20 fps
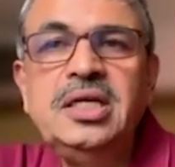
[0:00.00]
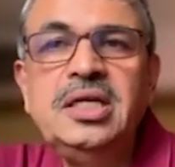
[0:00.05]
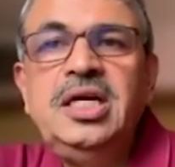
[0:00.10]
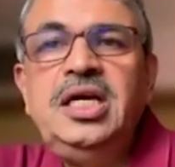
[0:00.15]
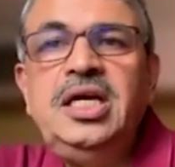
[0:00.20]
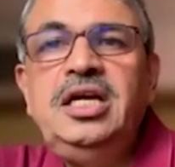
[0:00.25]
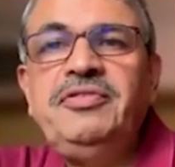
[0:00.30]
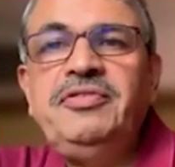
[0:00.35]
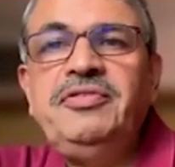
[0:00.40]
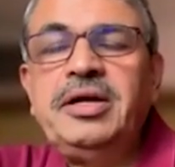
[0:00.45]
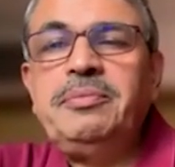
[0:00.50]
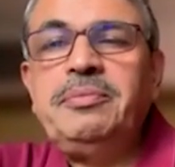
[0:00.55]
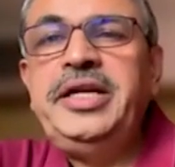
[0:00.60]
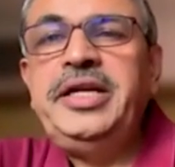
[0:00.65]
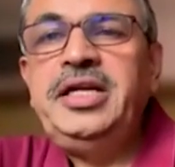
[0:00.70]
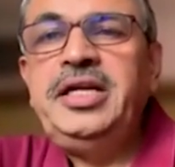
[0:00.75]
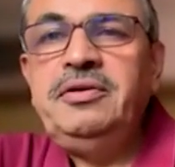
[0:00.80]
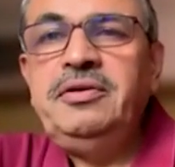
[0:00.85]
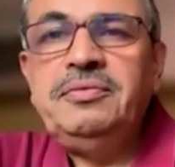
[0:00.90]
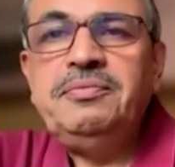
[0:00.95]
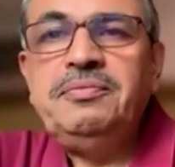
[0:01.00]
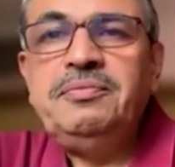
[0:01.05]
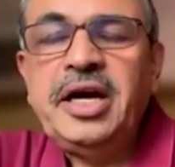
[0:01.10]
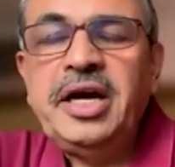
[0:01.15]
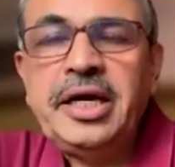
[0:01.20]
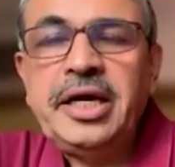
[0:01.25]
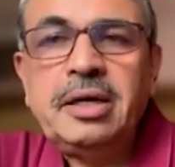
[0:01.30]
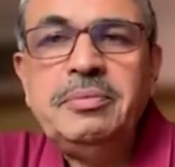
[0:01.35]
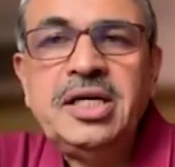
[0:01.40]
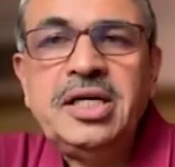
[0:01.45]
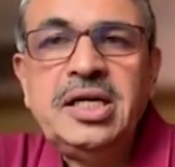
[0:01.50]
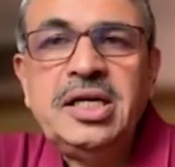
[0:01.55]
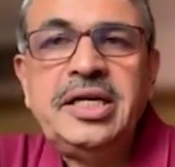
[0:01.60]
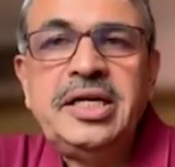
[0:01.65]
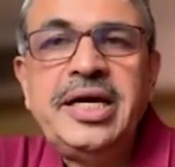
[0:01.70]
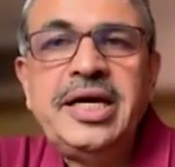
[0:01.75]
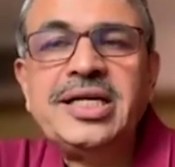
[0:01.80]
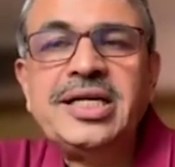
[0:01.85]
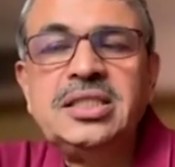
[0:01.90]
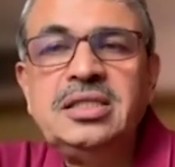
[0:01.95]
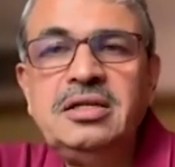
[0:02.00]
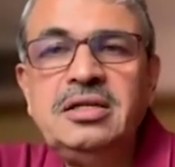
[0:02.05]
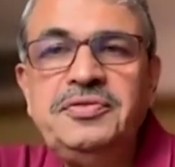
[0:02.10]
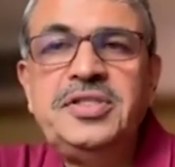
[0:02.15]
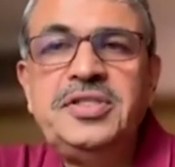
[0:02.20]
In fact, many biochemical reactions and